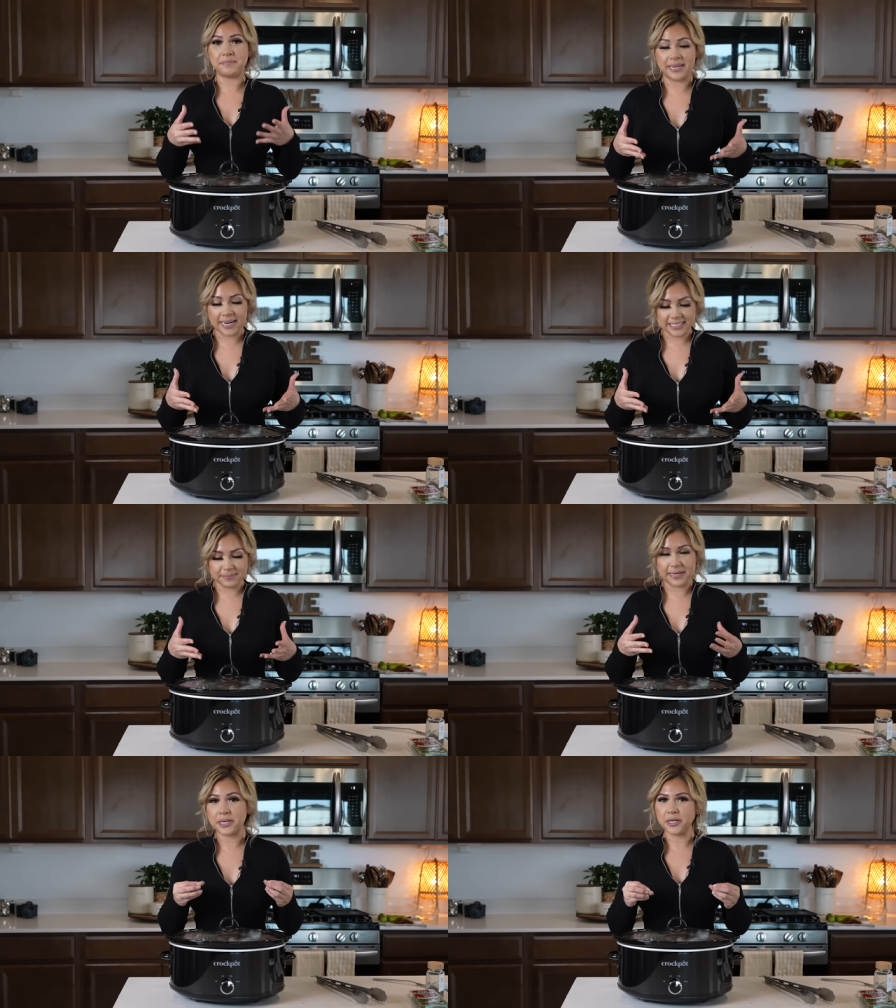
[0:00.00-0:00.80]
meat has
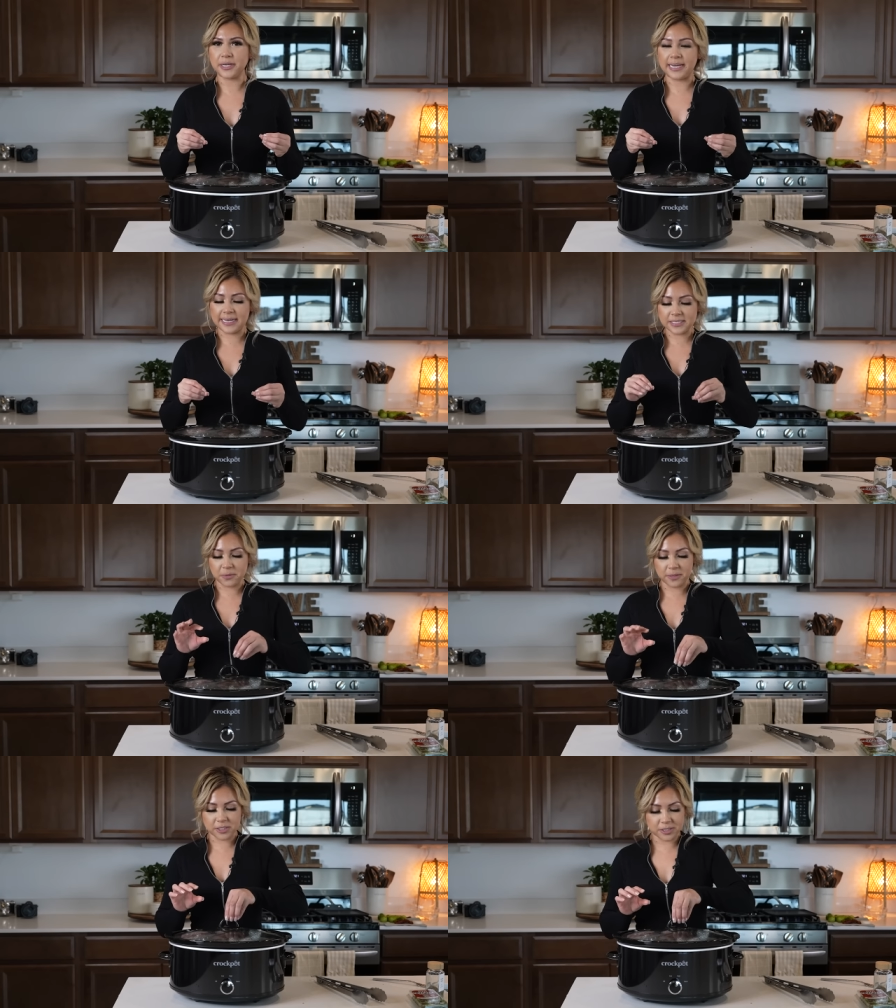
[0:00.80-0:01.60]
been cooking, so
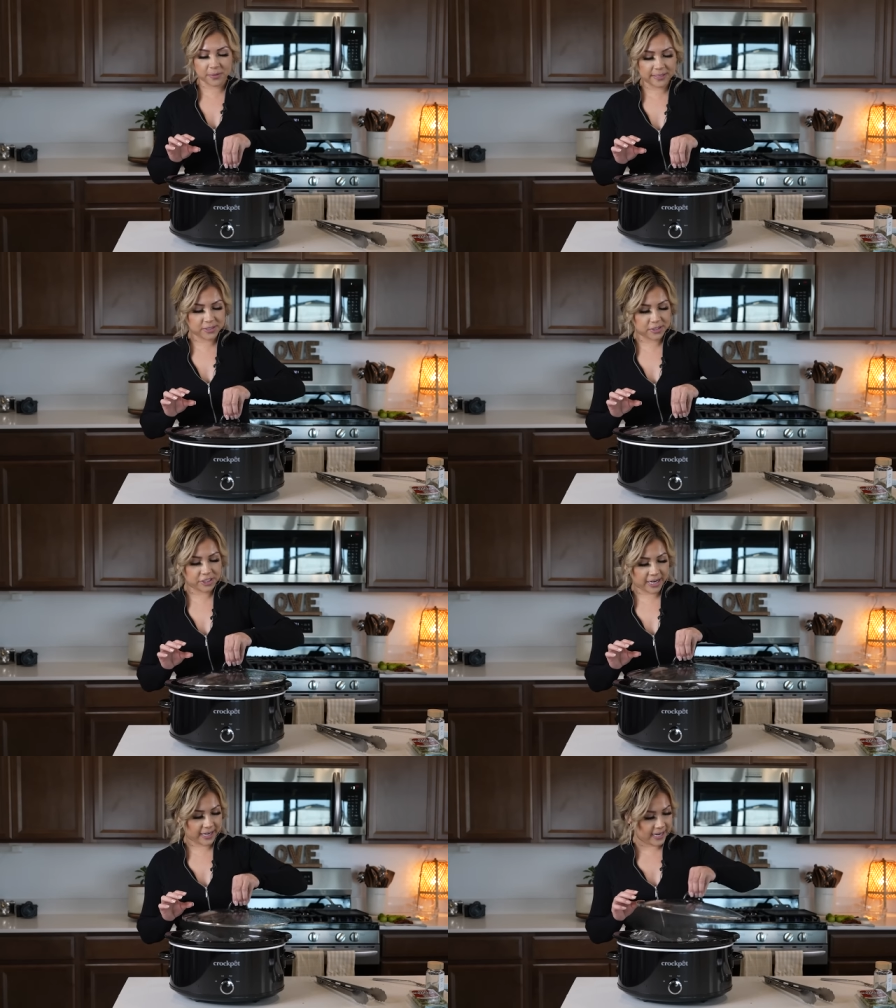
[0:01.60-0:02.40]
we're just going to
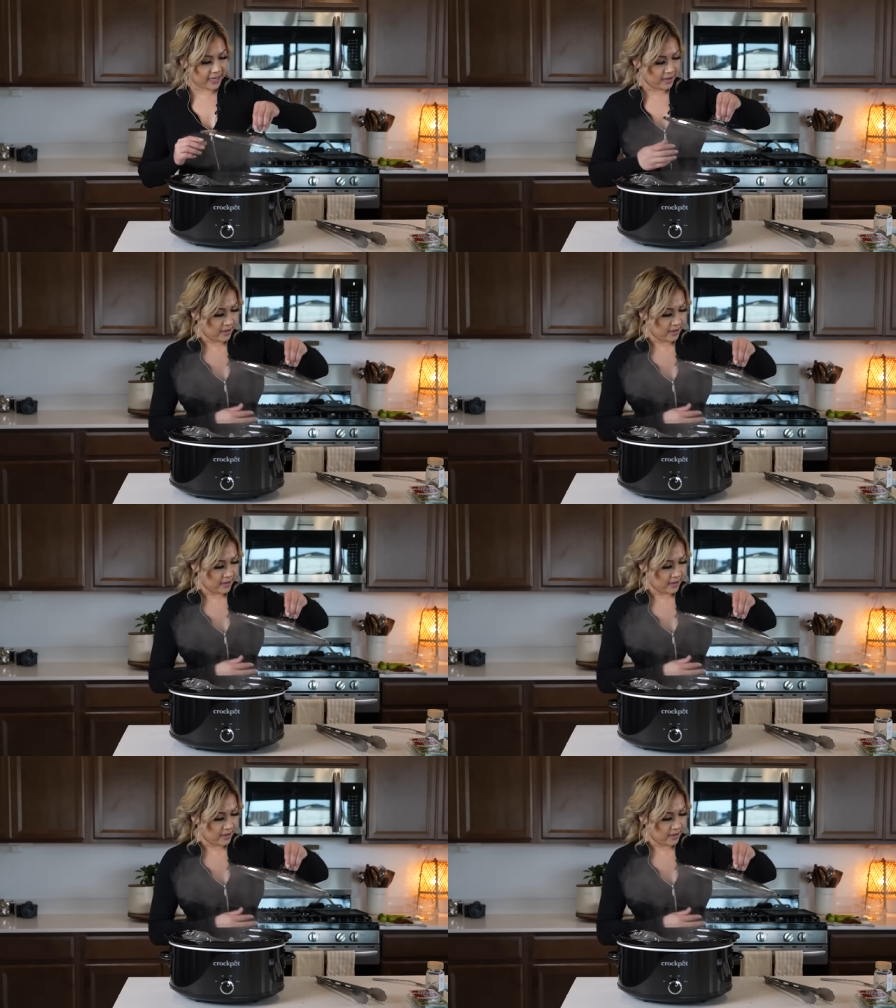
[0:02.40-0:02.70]
check it